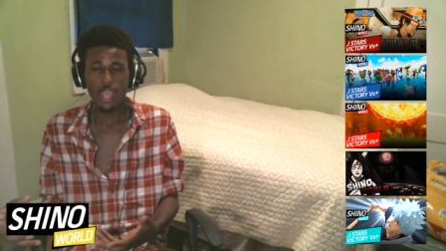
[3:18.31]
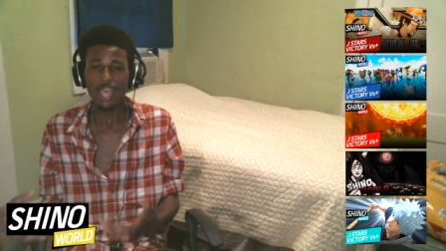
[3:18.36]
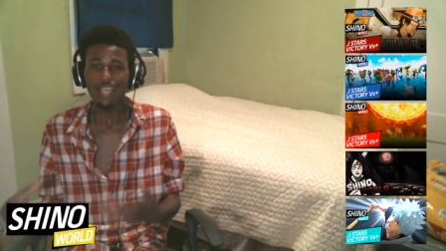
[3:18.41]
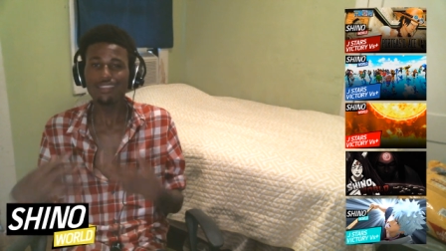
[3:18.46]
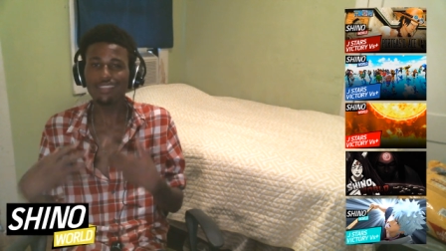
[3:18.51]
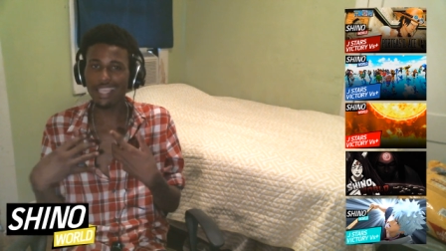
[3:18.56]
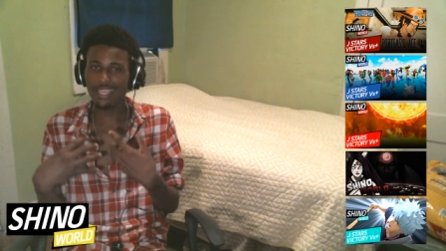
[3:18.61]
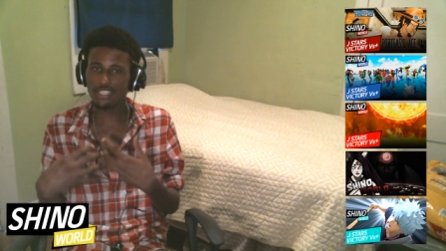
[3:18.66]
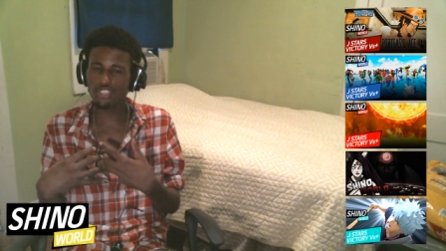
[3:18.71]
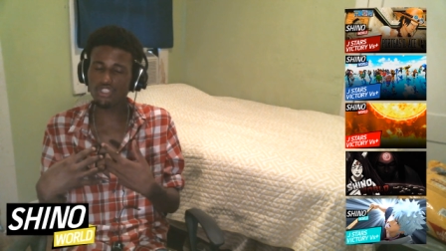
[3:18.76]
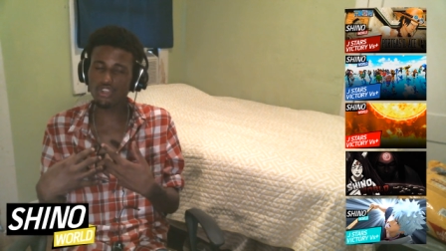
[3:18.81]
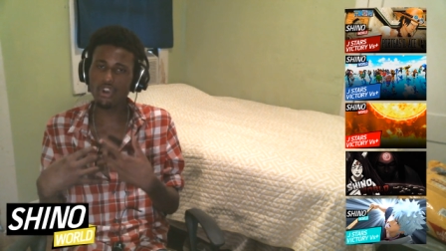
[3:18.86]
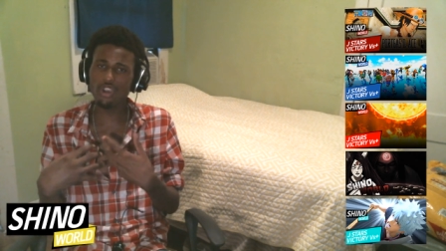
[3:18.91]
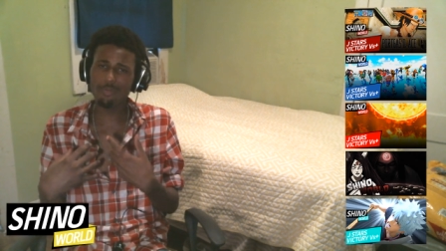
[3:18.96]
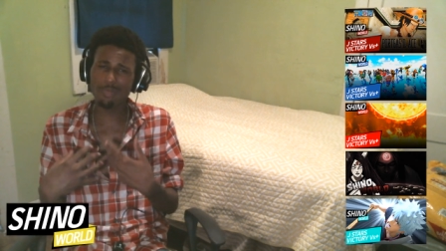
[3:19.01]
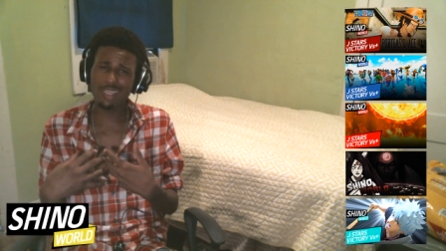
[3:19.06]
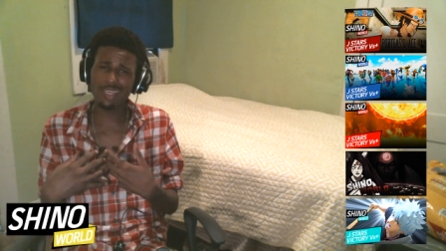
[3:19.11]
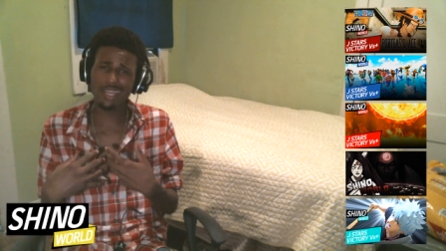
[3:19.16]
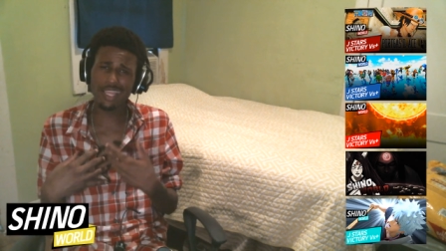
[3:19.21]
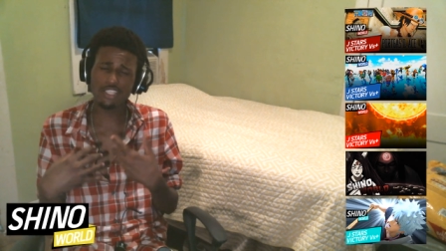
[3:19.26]
that's showing
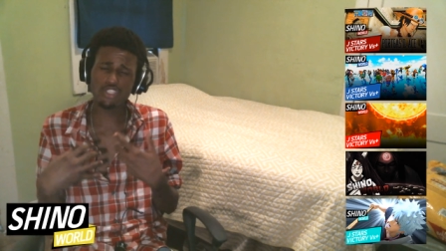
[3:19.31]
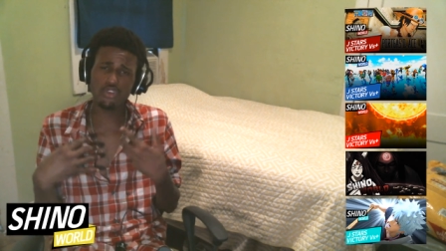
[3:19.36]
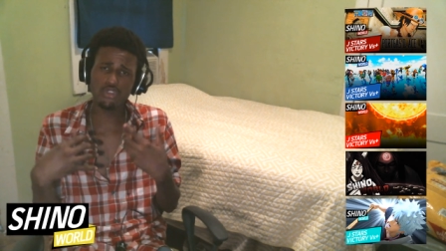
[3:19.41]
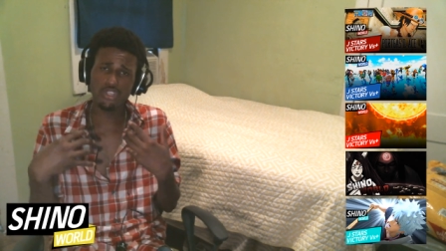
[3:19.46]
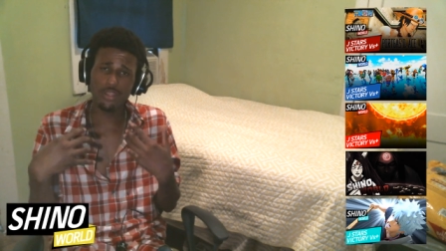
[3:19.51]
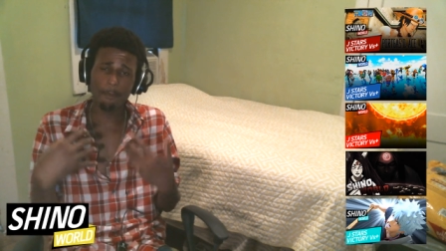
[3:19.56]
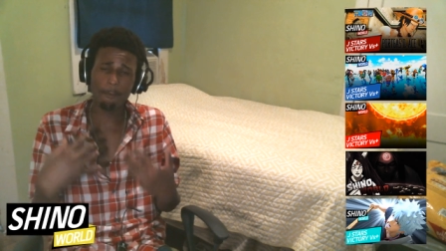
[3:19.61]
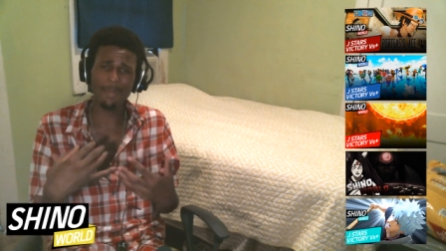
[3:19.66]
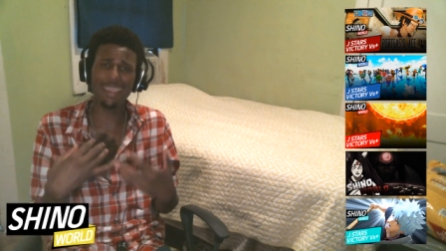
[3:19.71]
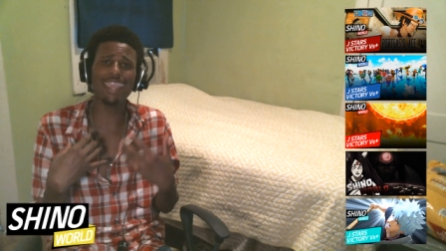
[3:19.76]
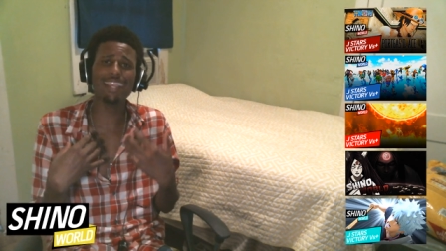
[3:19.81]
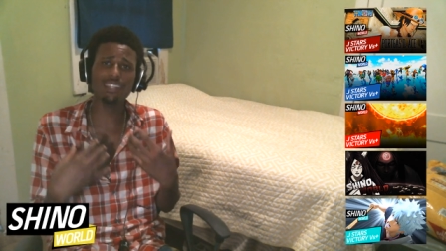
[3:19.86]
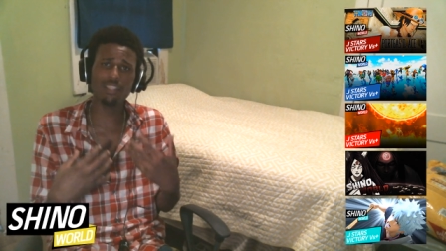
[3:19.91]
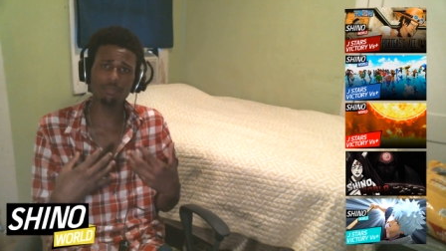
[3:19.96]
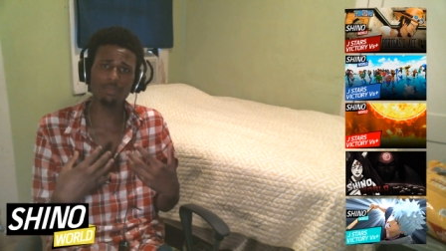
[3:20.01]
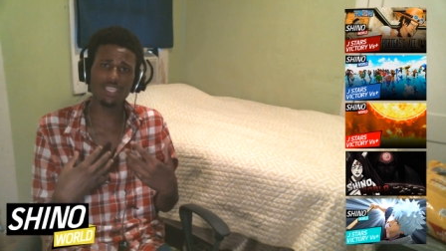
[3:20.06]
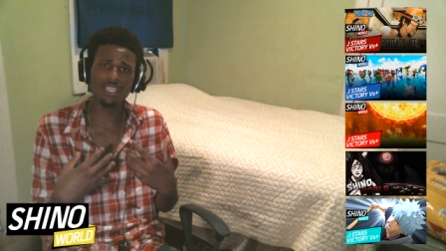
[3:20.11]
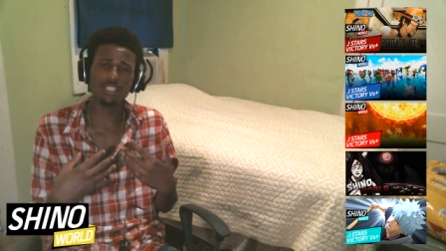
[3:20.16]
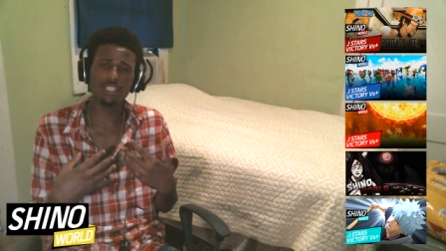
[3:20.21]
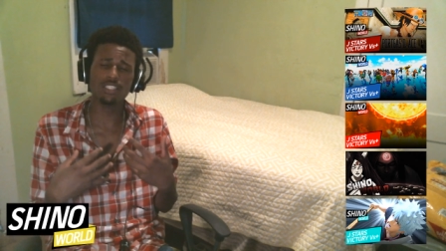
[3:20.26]
me that you're demanding
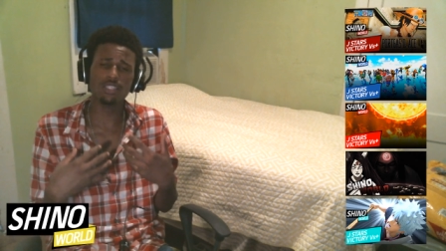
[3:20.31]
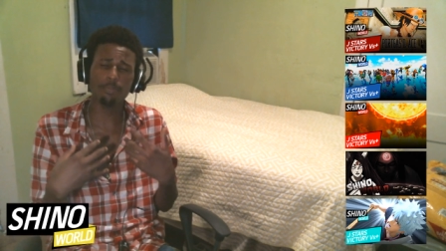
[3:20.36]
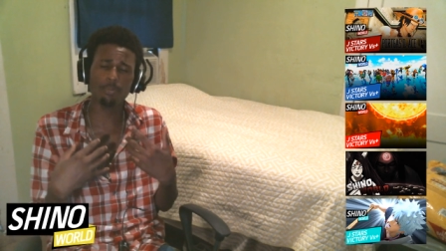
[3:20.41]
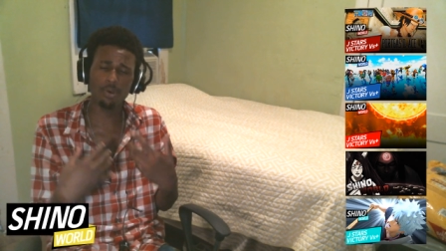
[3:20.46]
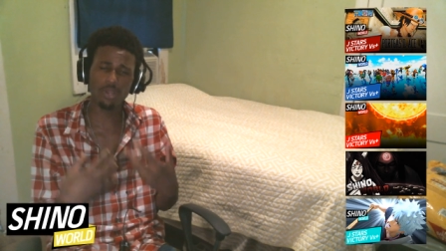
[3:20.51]
me to put